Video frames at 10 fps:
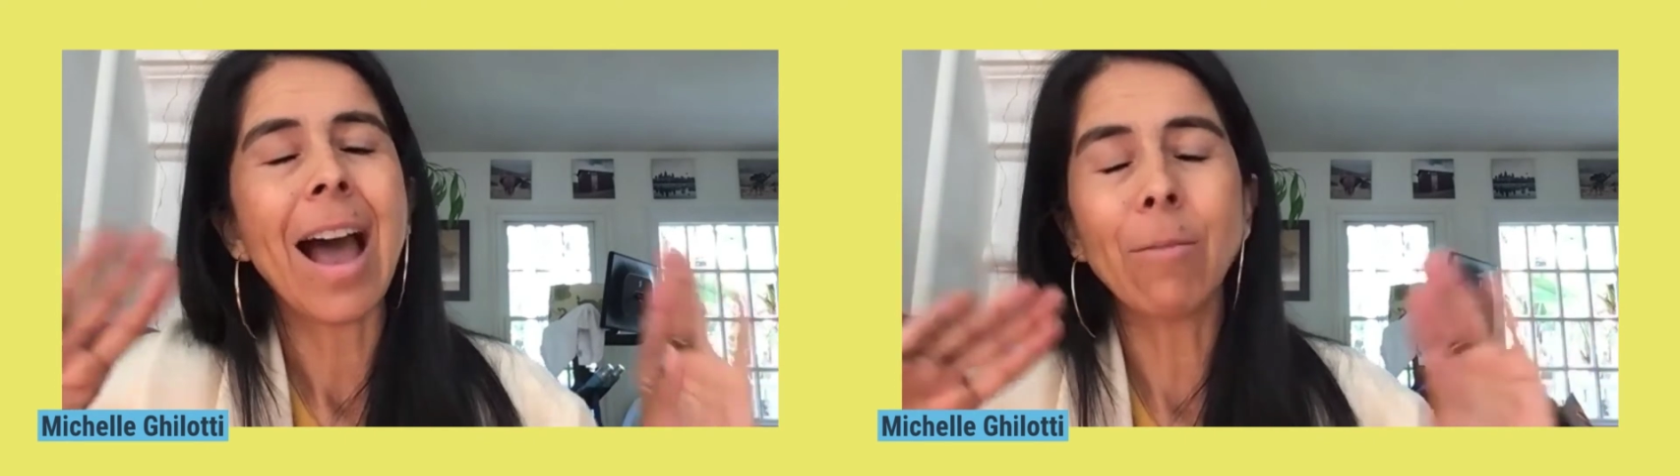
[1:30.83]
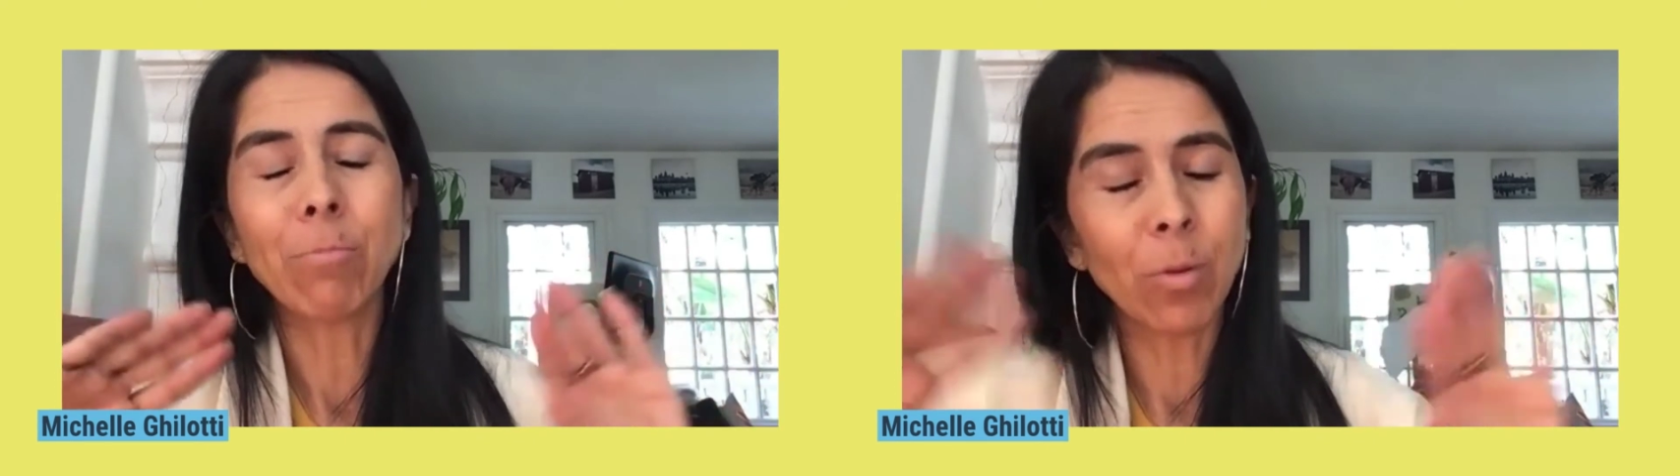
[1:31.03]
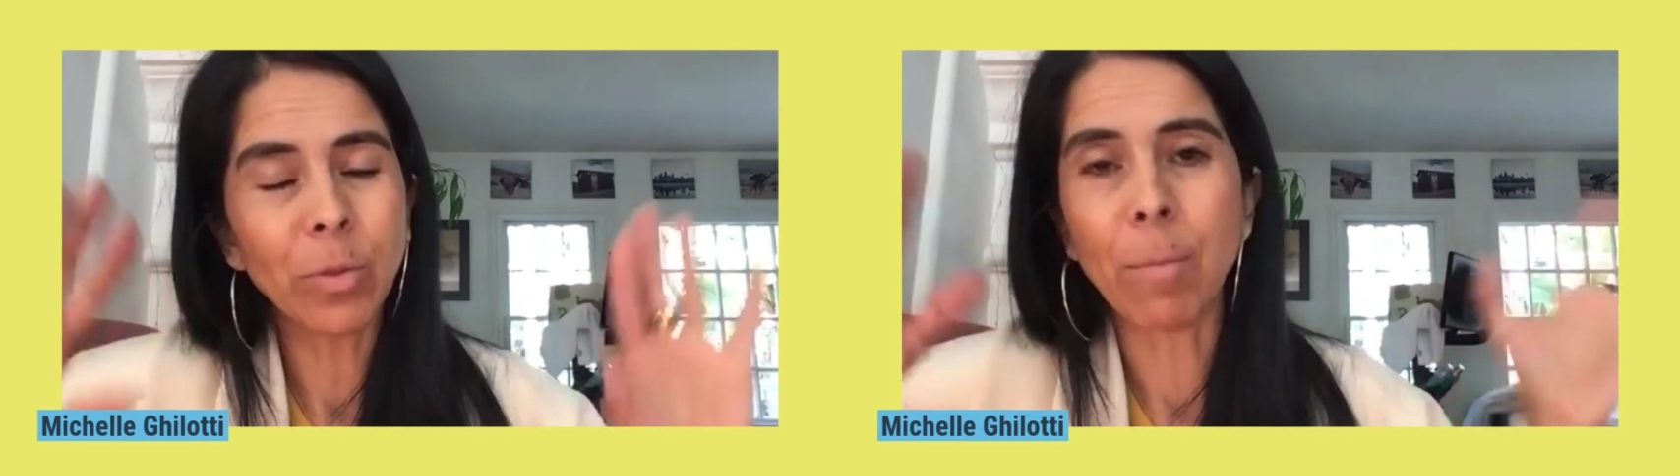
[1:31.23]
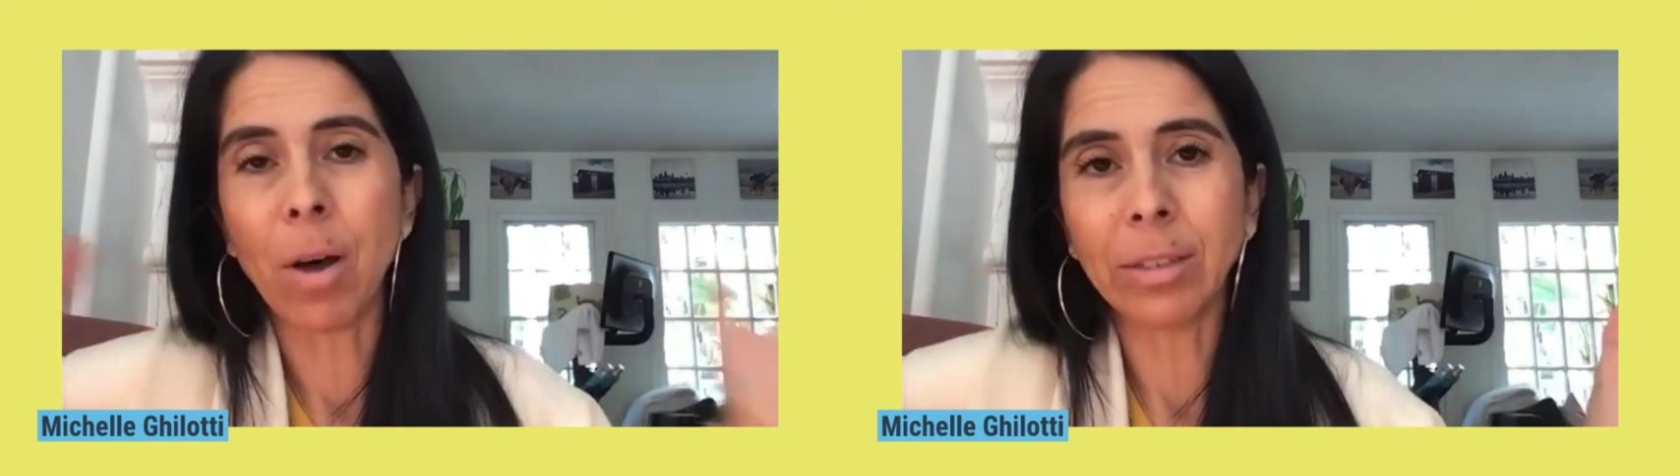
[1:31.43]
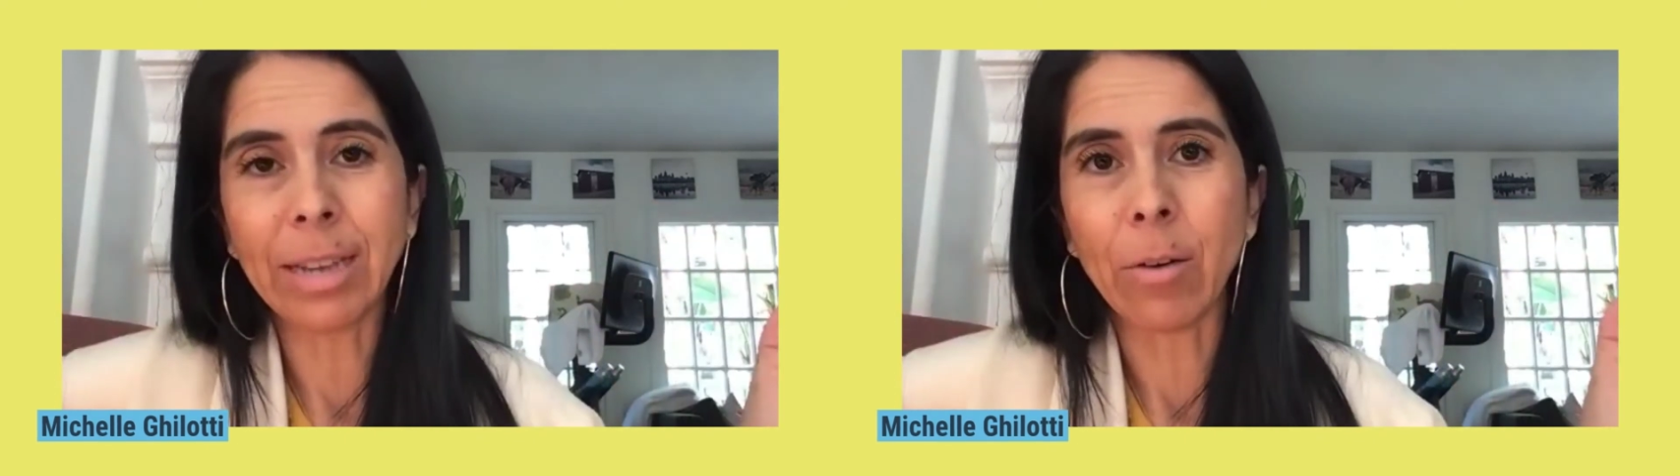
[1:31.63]
I wrote them
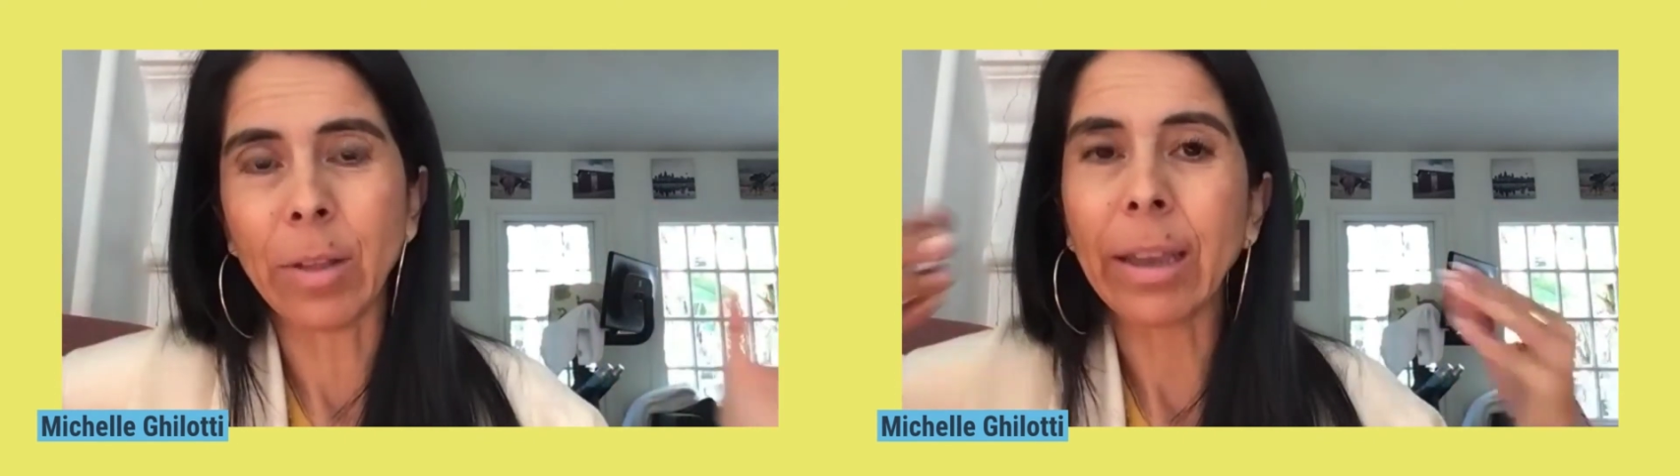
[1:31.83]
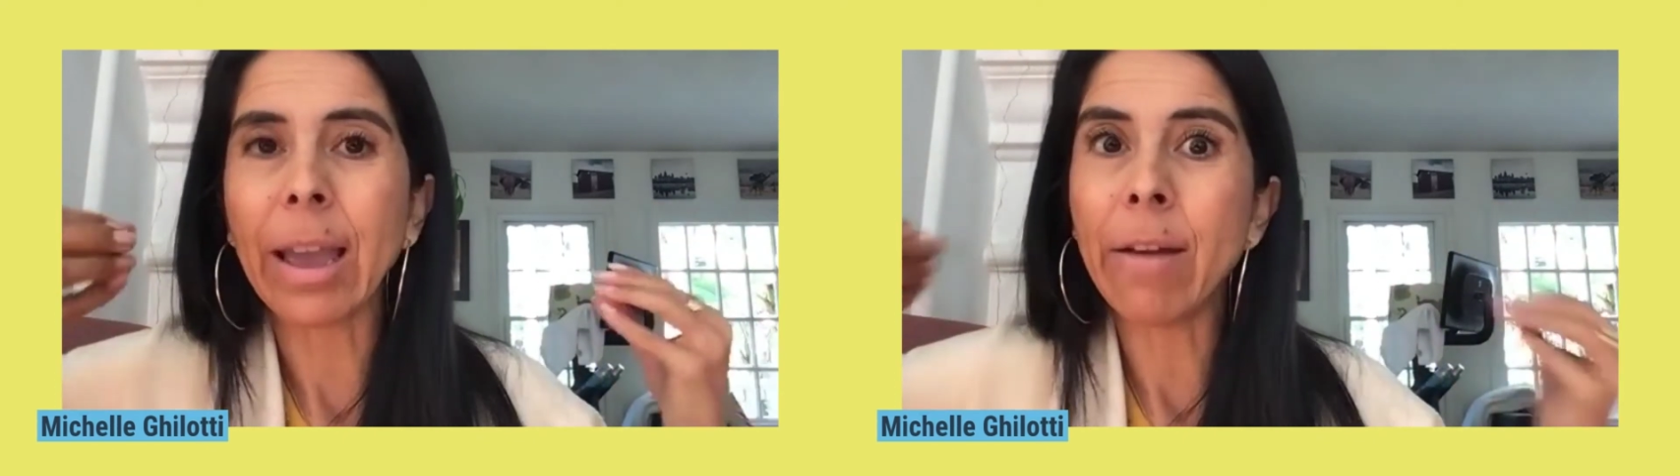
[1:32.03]
all down, like